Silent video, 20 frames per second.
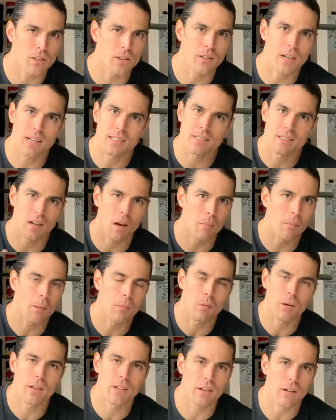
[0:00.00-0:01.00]
You guys saw me
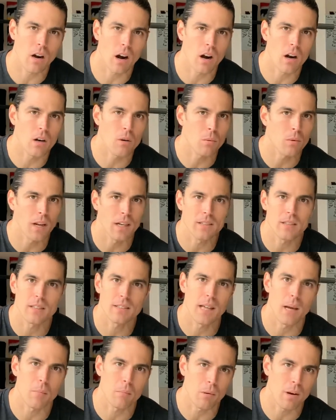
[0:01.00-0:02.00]
breathing hard when I took
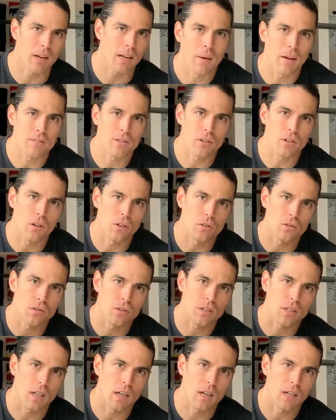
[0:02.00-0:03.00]
that break after
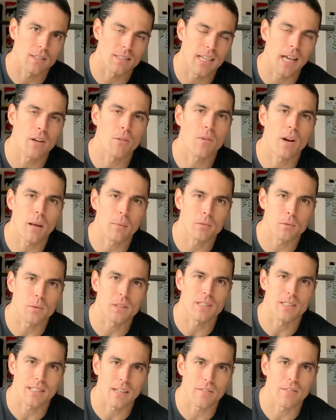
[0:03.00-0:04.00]
those 10 reps with
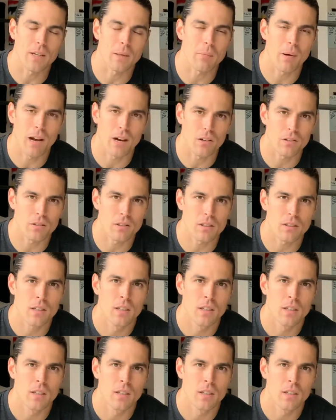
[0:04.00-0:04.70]
the 70 pounds.